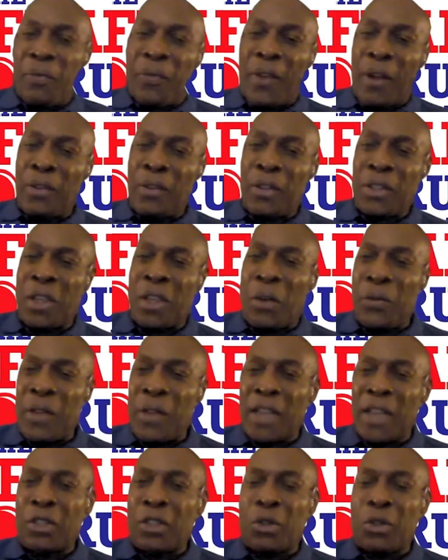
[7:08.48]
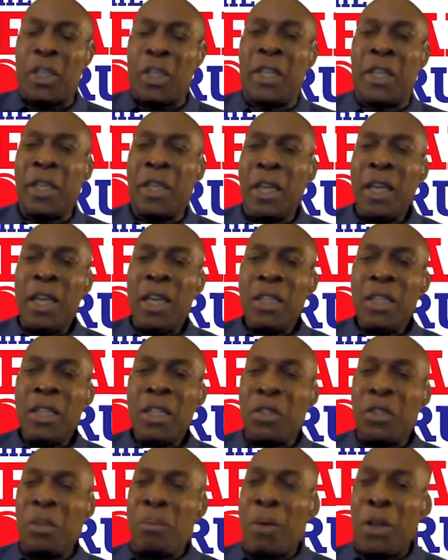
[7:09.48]
he flows it so naturally
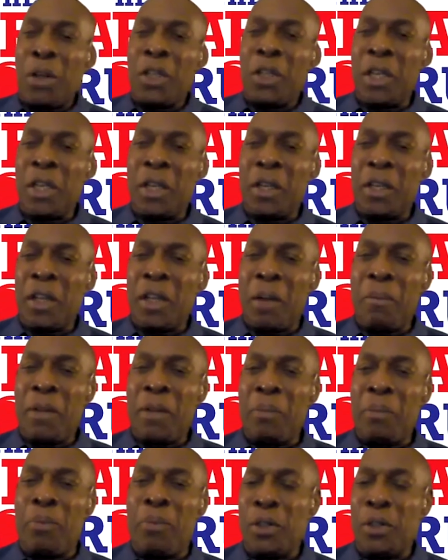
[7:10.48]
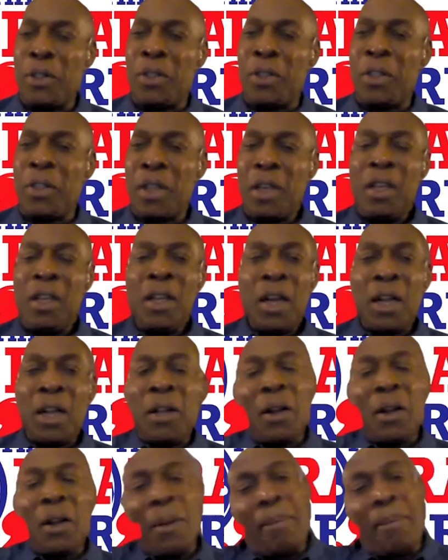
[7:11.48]
to the body. You know what I mean? He puts a
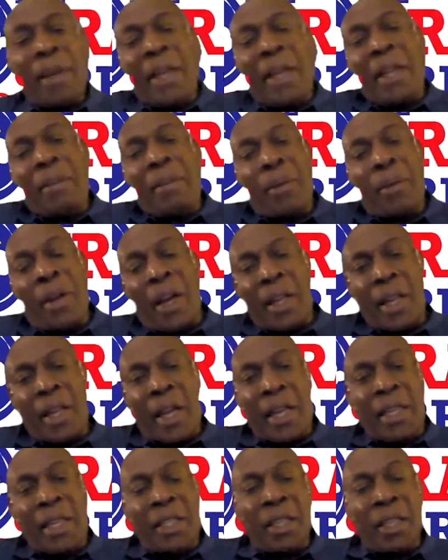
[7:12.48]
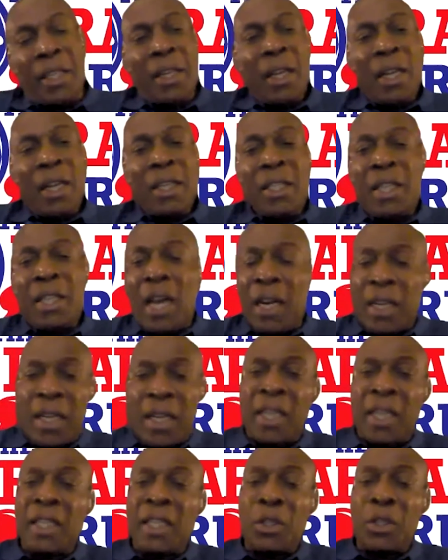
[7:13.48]
lot of meaning behind that. He's a young
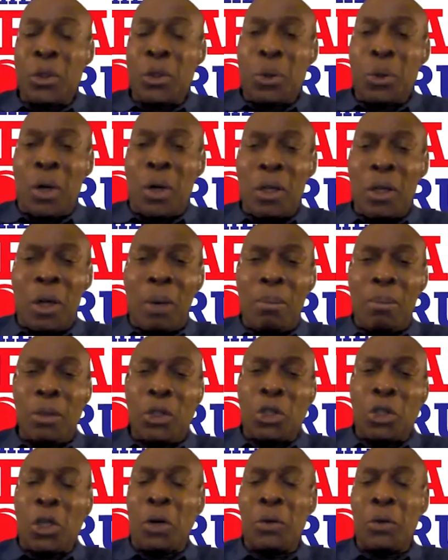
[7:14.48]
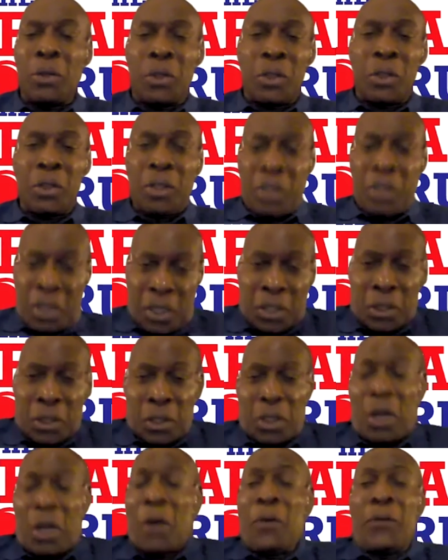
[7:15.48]
kid. He's still got a lot of maturity
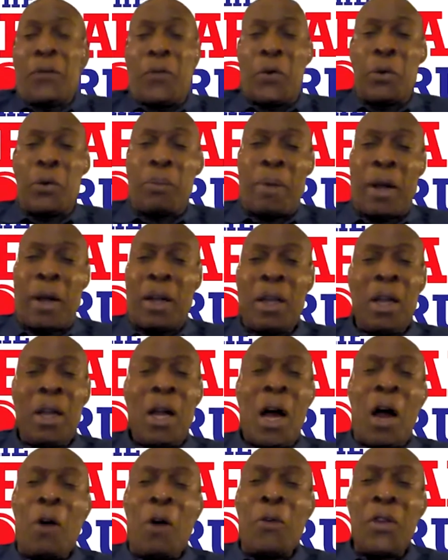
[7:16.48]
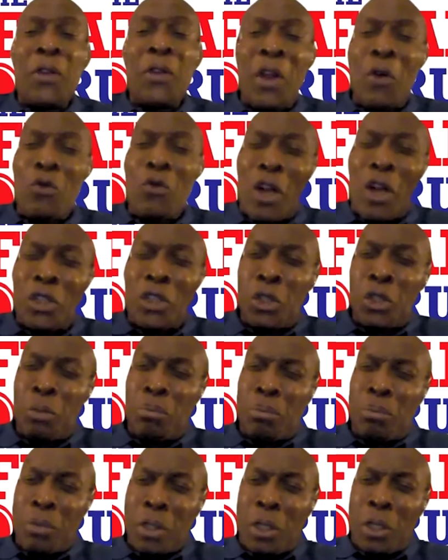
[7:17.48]
to go through, but I hope they don't rush
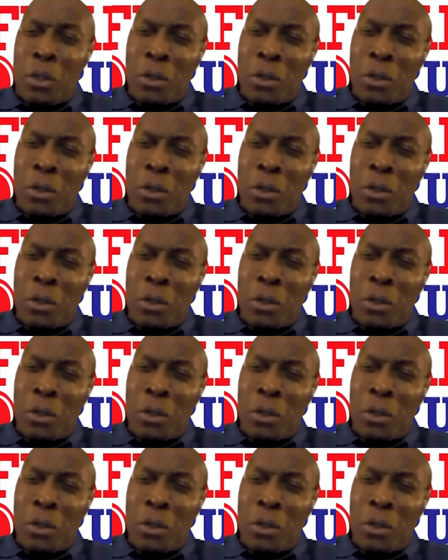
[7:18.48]
him,